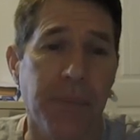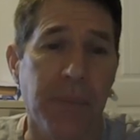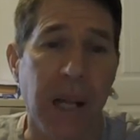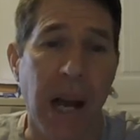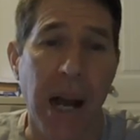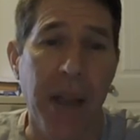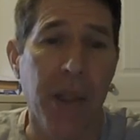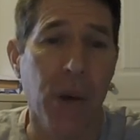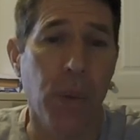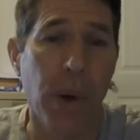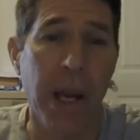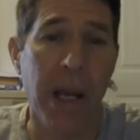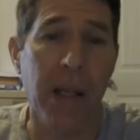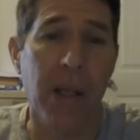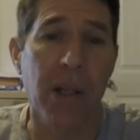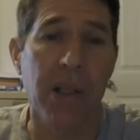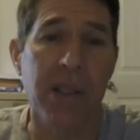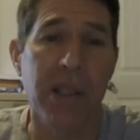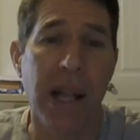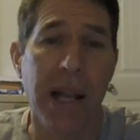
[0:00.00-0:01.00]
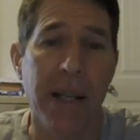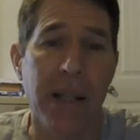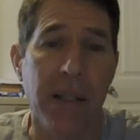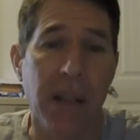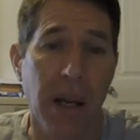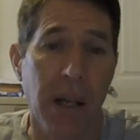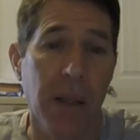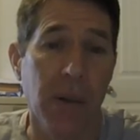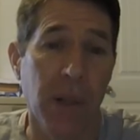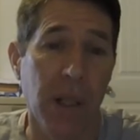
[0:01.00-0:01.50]
Either way, it
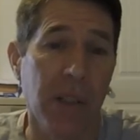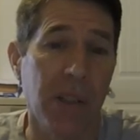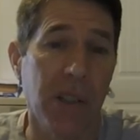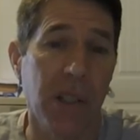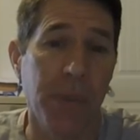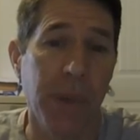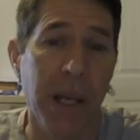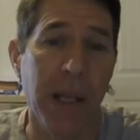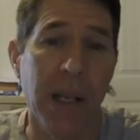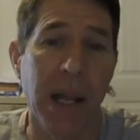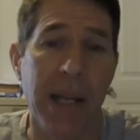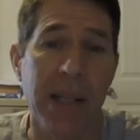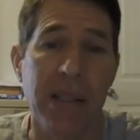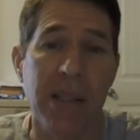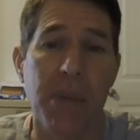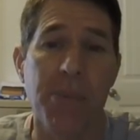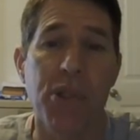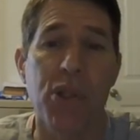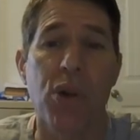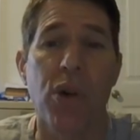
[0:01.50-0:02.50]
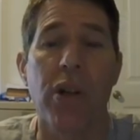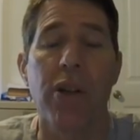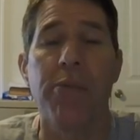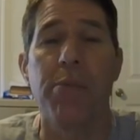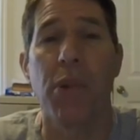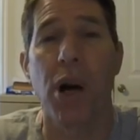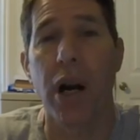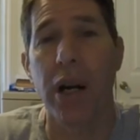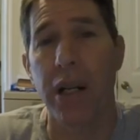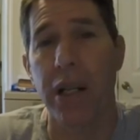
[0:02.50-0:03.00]
looks to me like some sort of
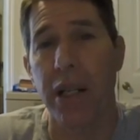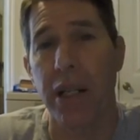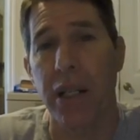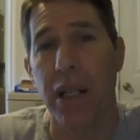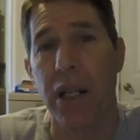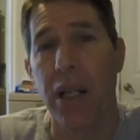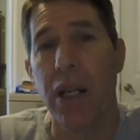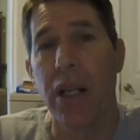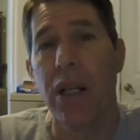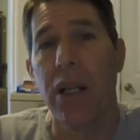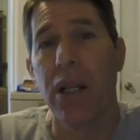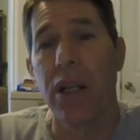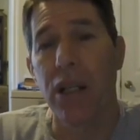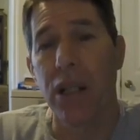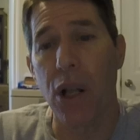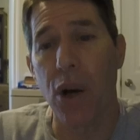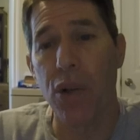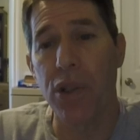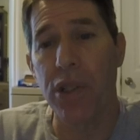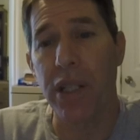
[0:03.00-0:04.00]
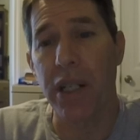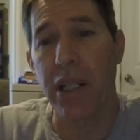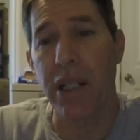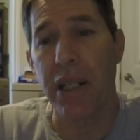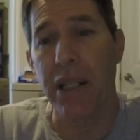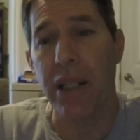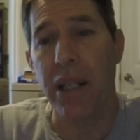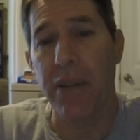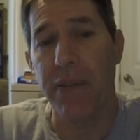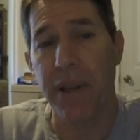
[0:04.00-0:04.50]
market
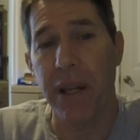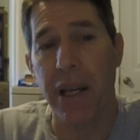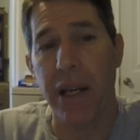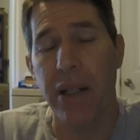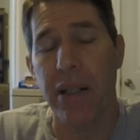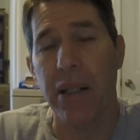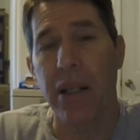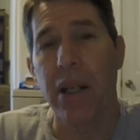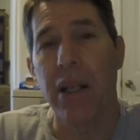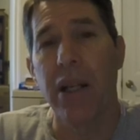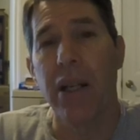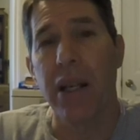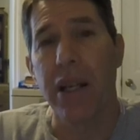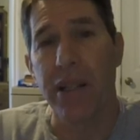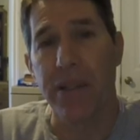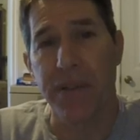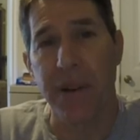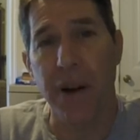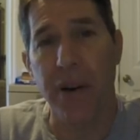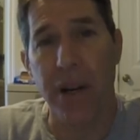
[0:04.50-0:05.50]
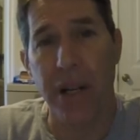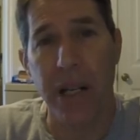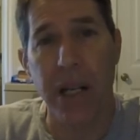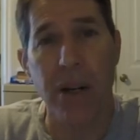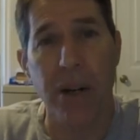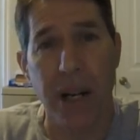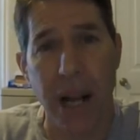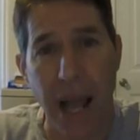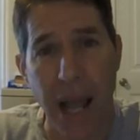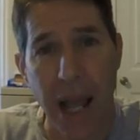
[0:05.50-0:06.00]
closing event is very
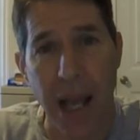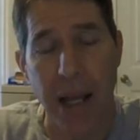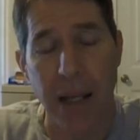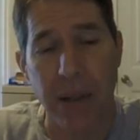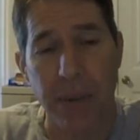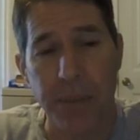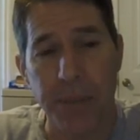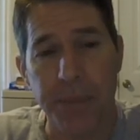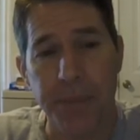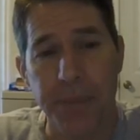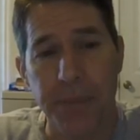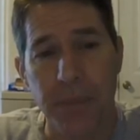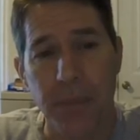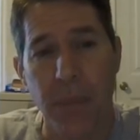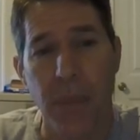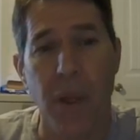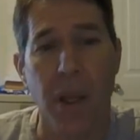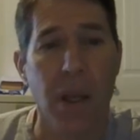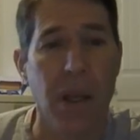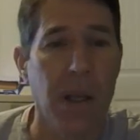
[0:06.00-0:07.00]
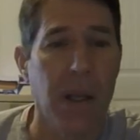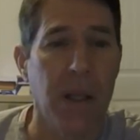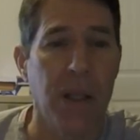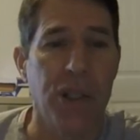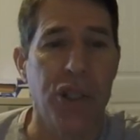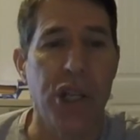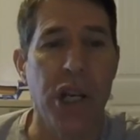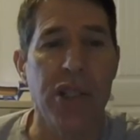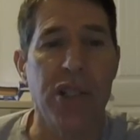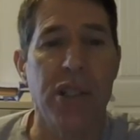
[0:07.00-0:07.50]
near at hand.
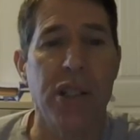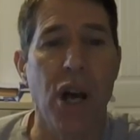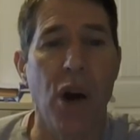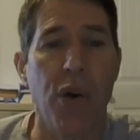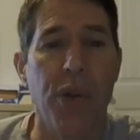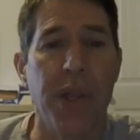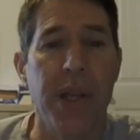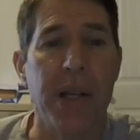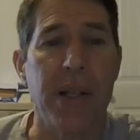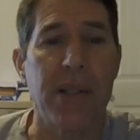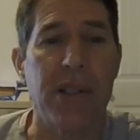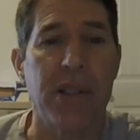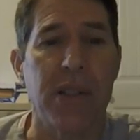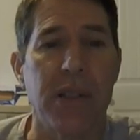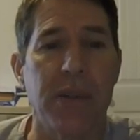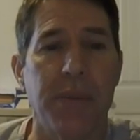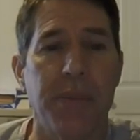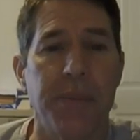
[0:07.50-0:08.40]
Just know this: